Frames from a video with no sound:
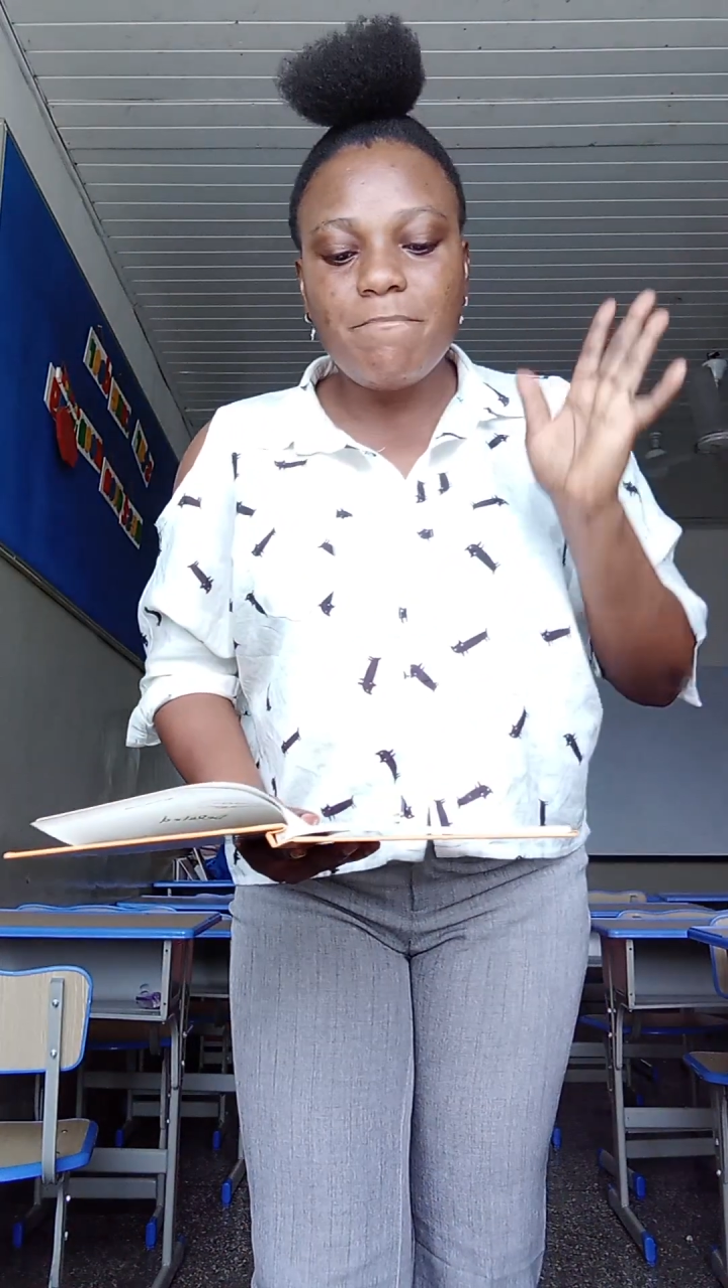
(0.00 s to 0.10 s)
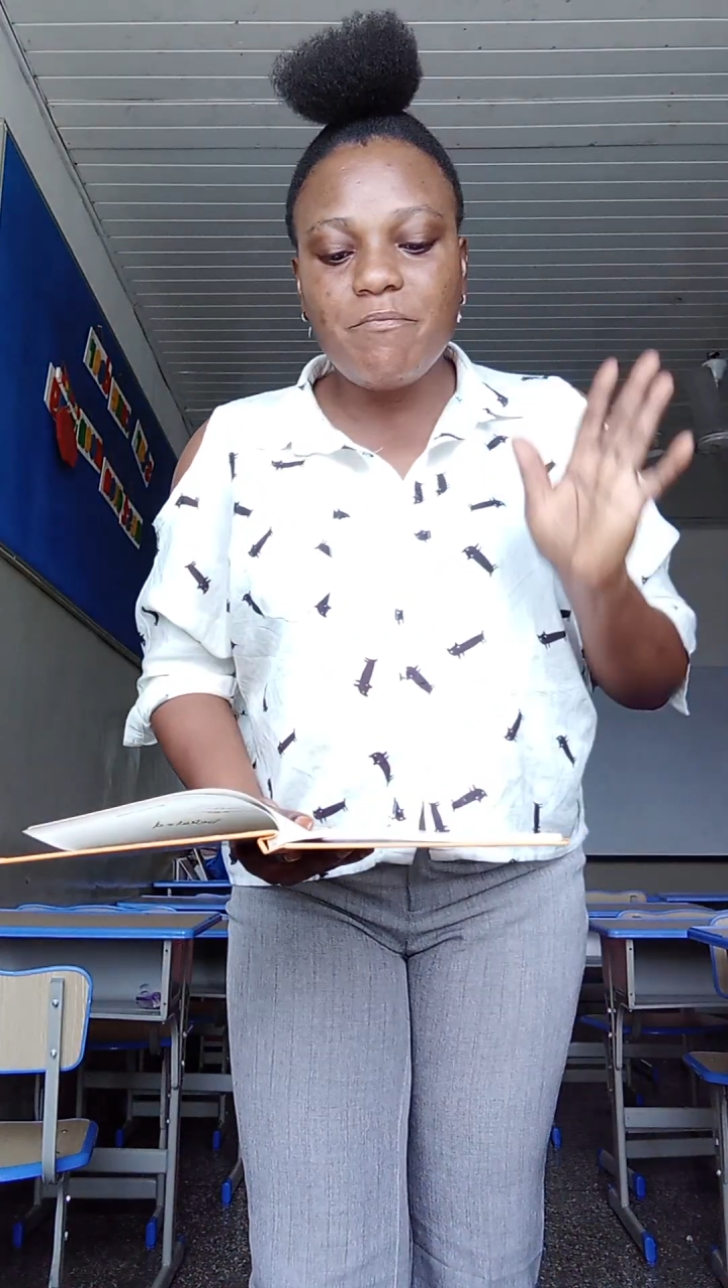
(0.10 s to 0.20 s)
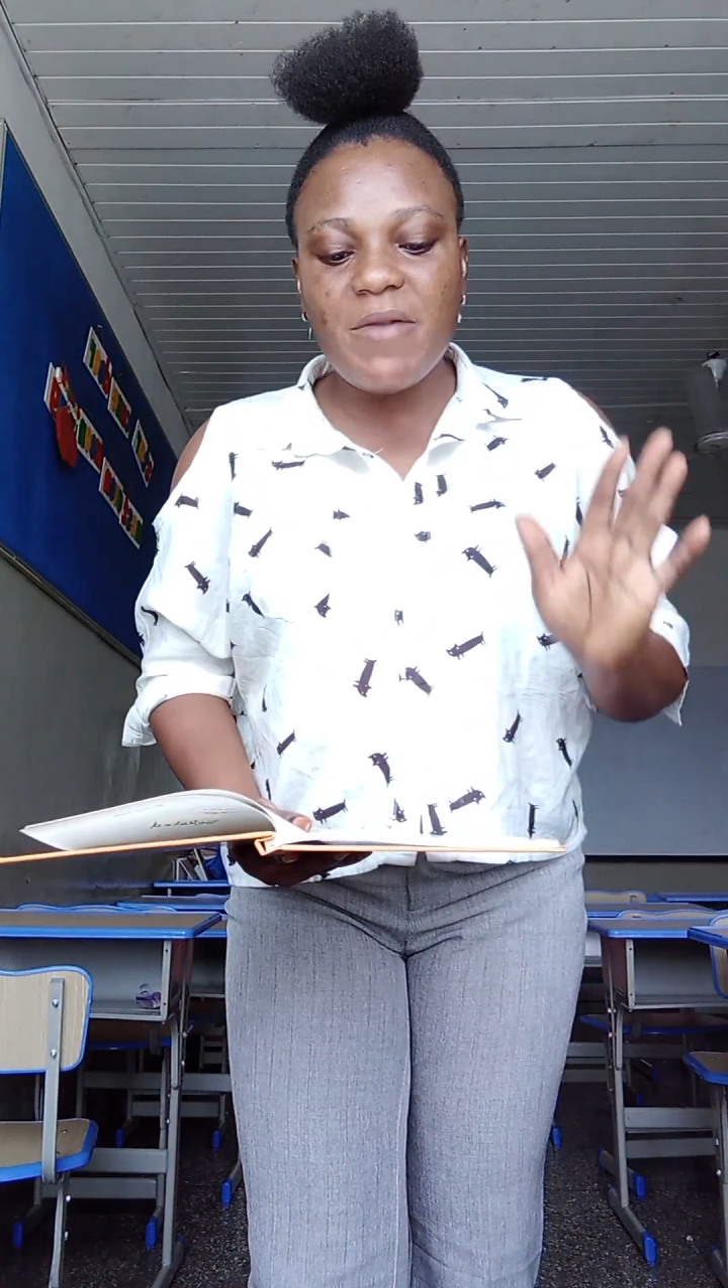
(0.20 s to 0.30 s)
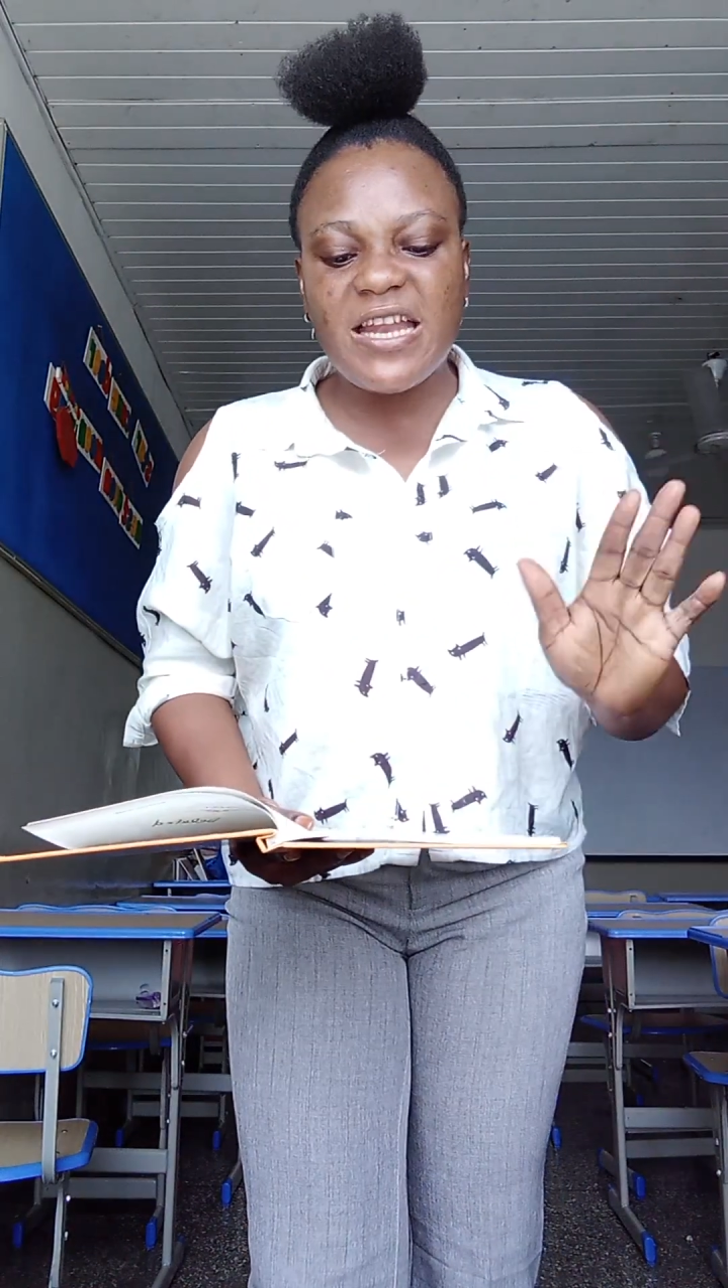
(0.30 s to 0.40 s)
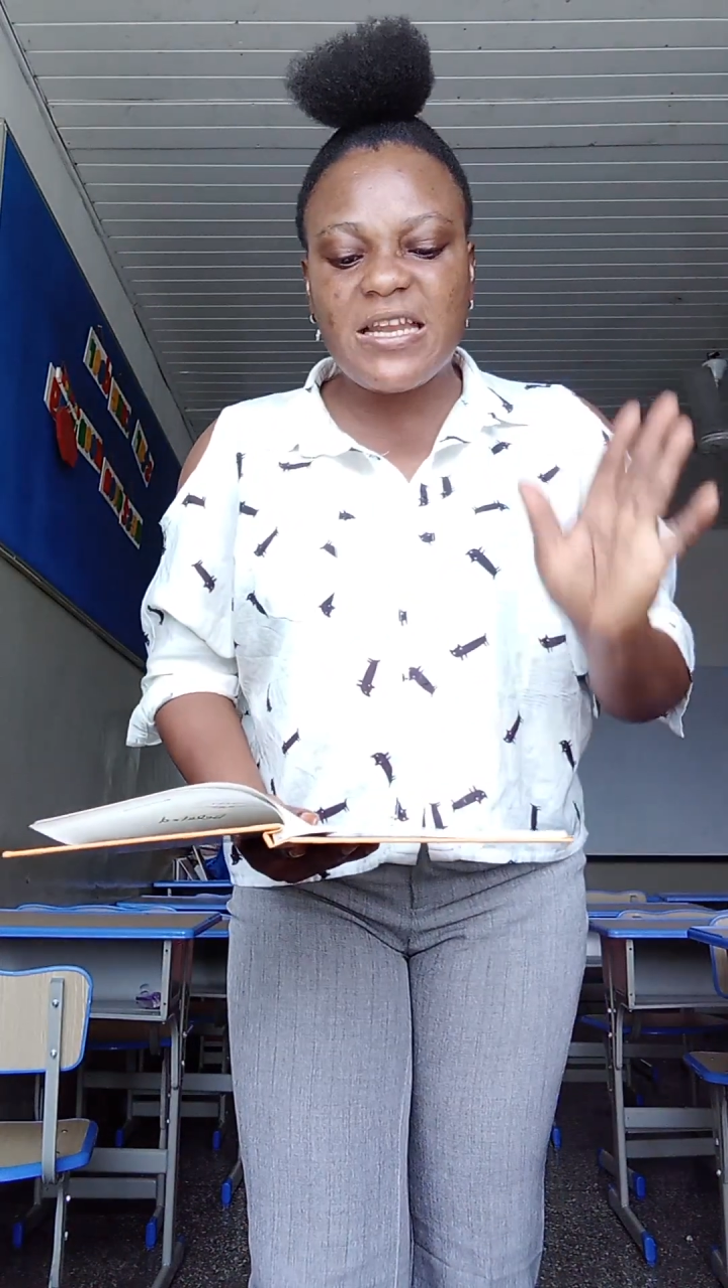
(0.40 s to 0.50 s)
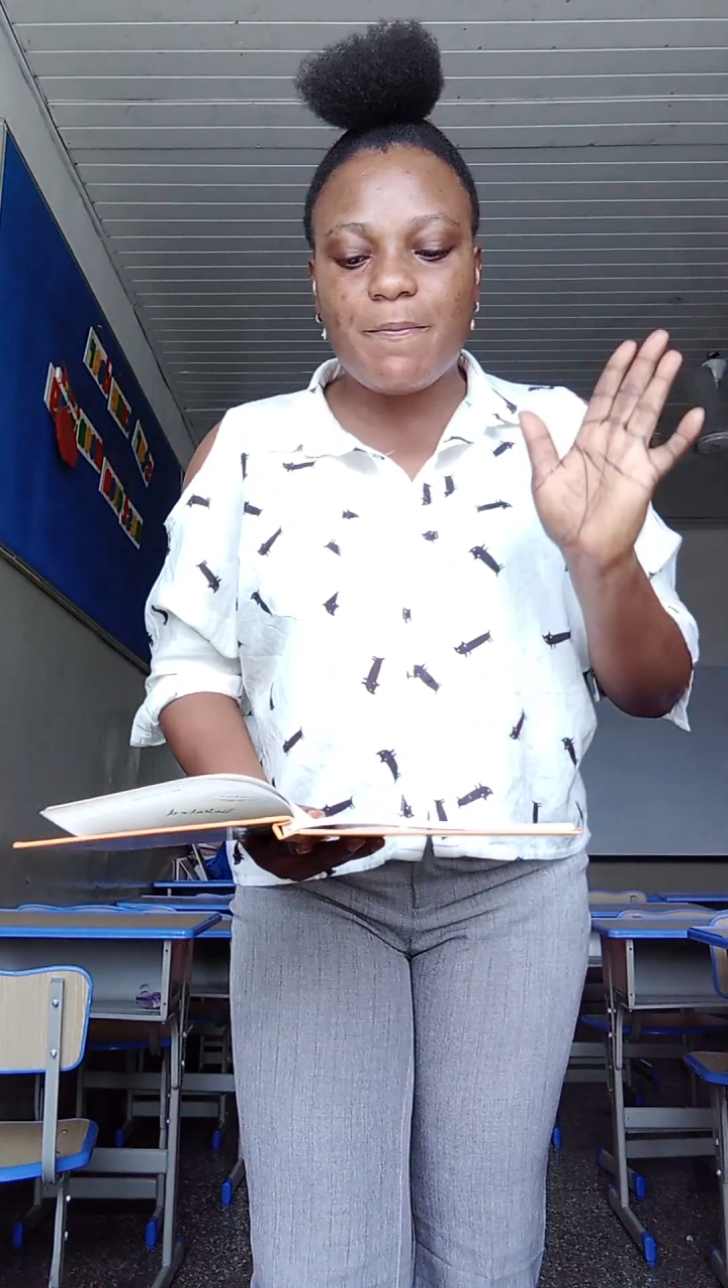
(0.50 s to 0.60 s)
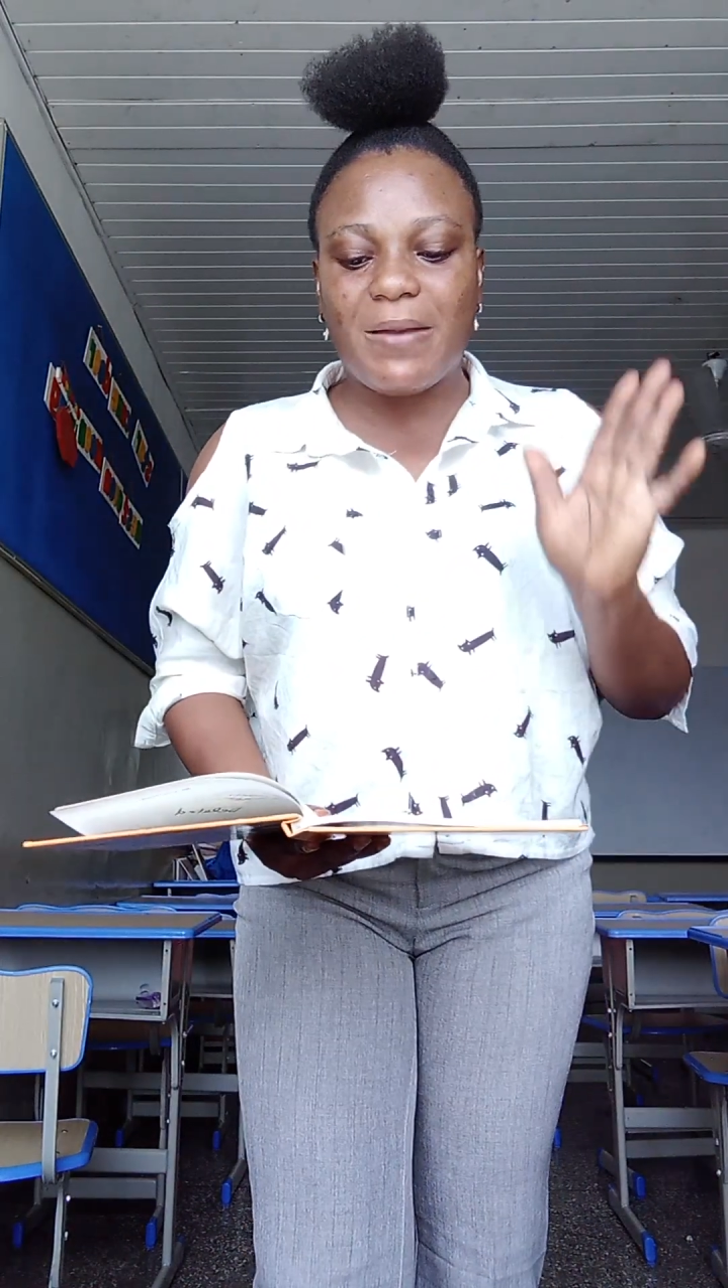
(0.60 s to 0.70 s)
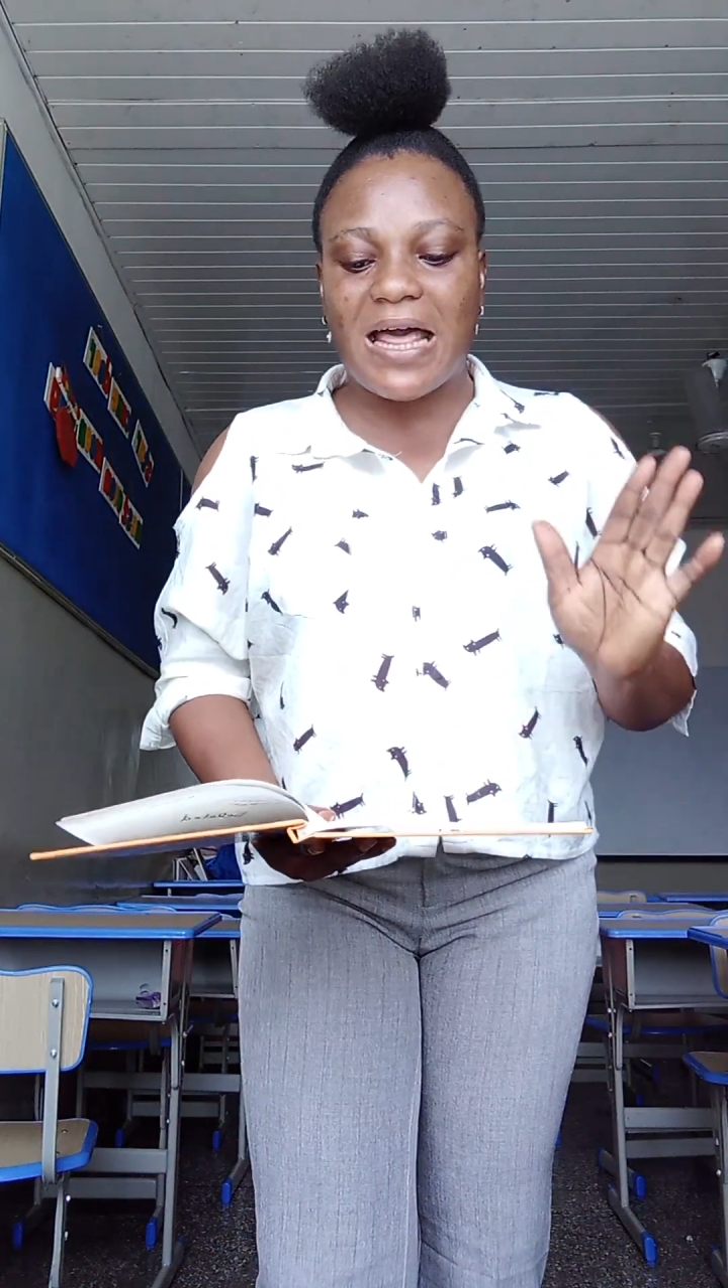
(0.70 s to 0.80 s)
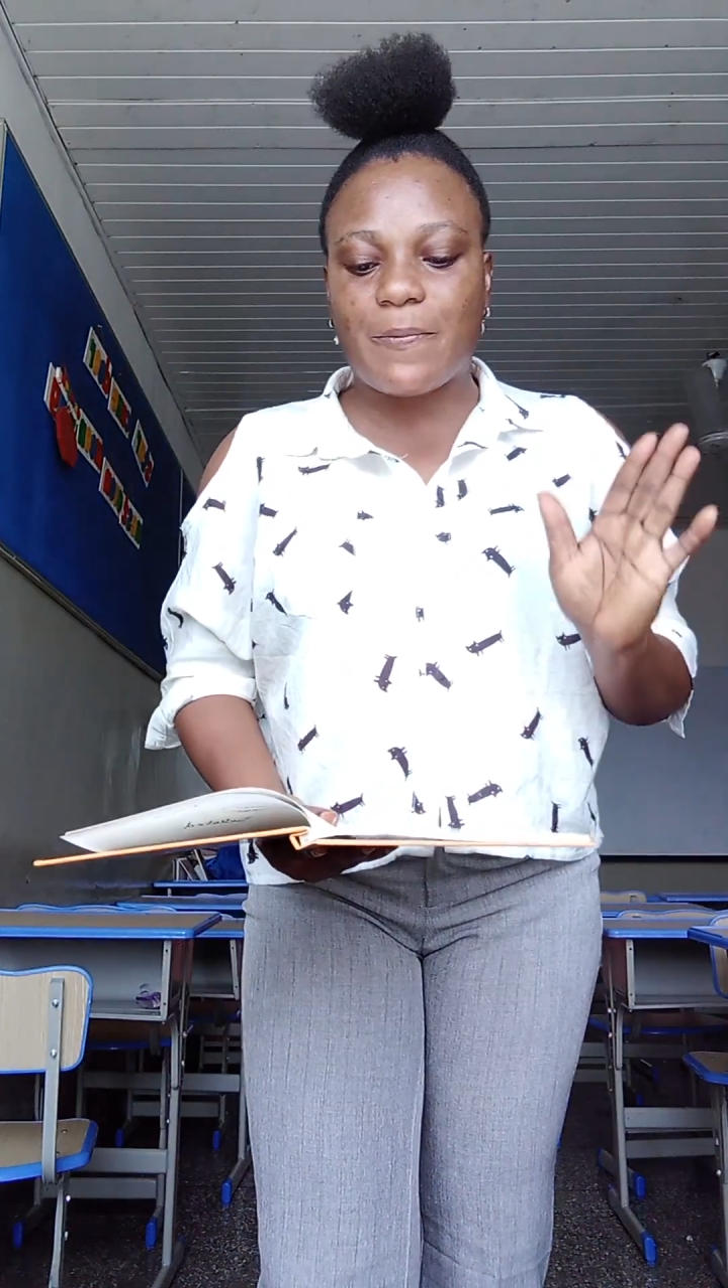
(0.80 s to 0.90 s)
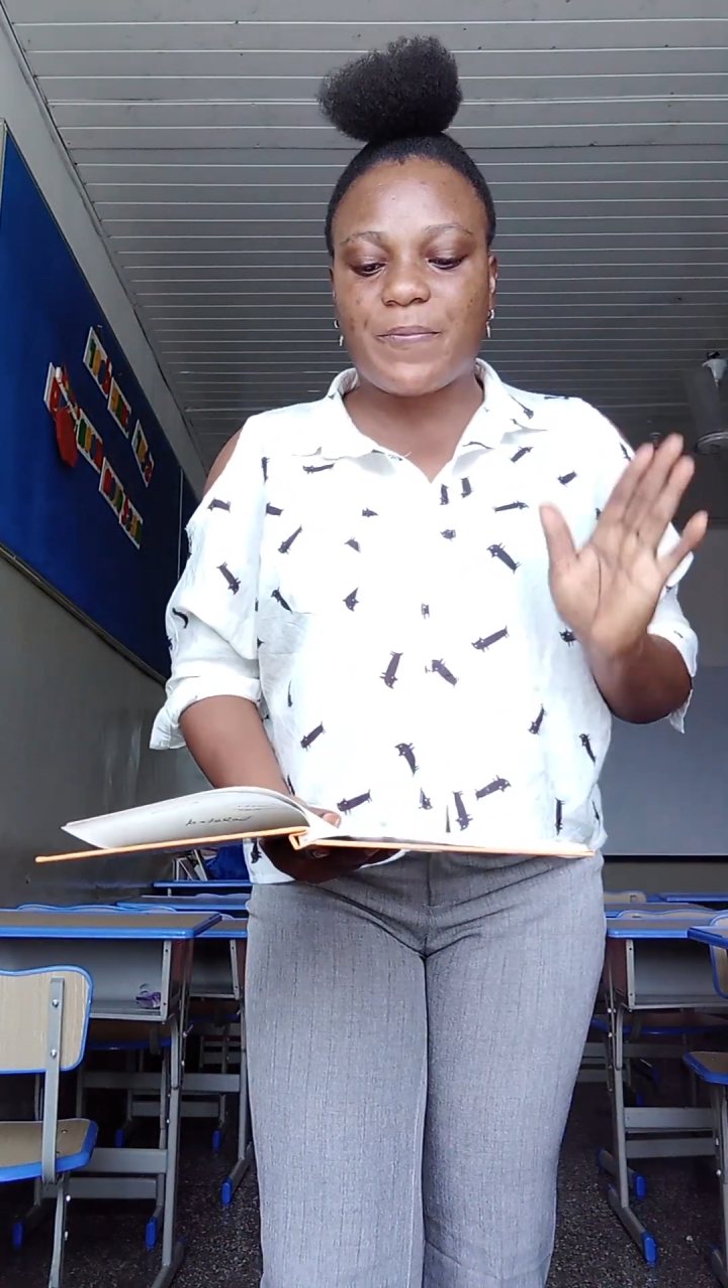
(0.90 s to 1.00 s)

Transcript: Many black